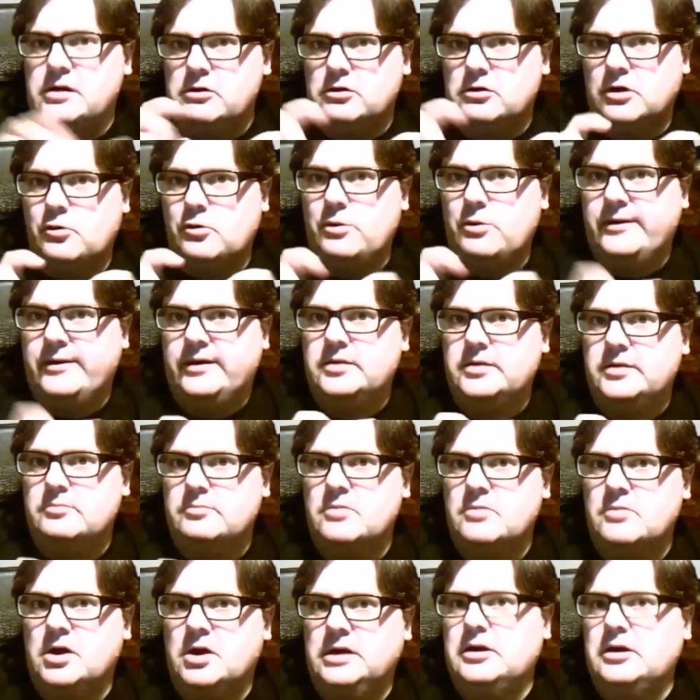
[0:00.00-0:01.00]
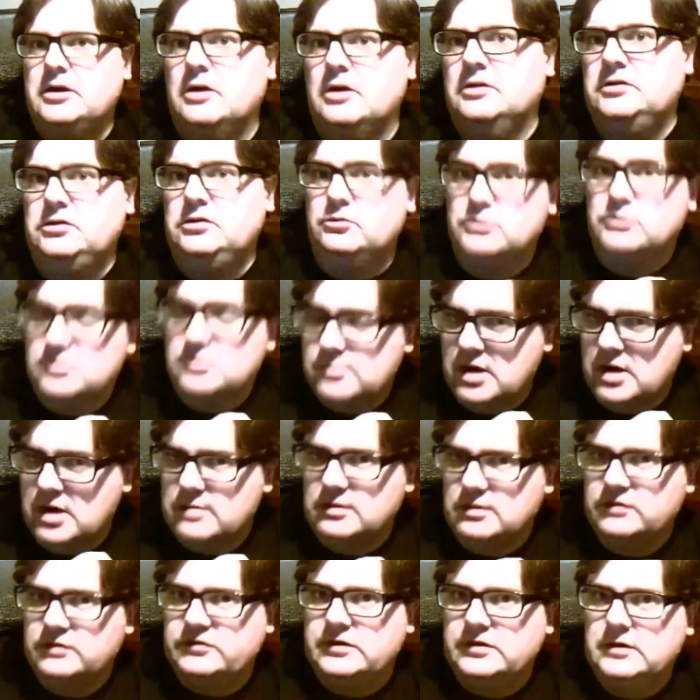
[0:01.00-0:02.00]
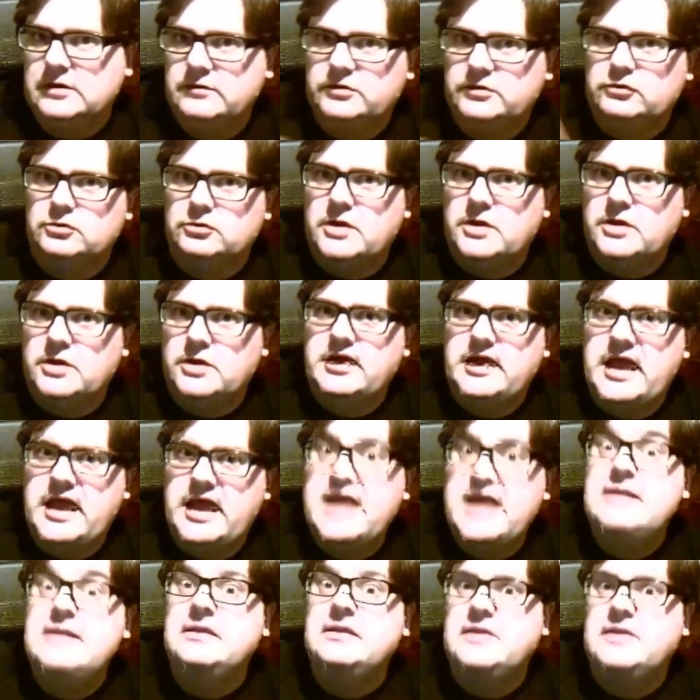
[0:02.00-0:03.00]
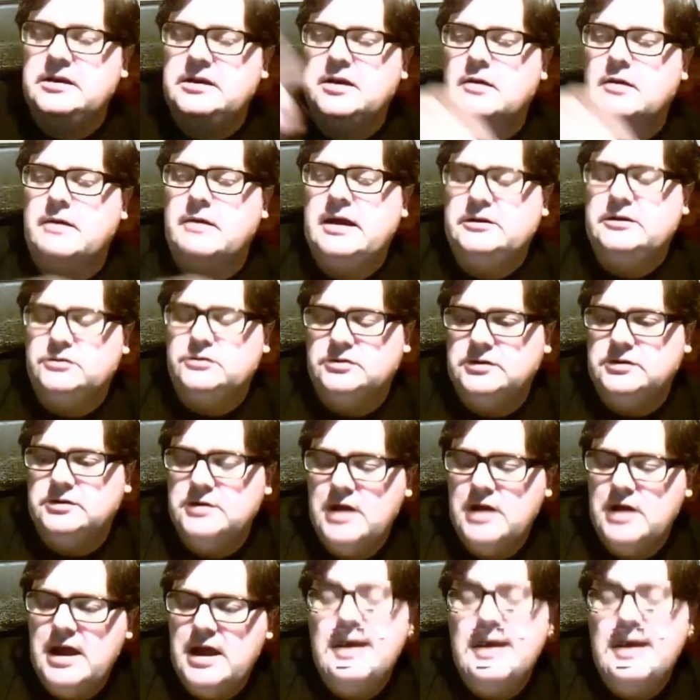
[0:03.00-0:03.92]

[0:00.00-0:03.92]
or a query that might to your mobile service, or go out and then go out to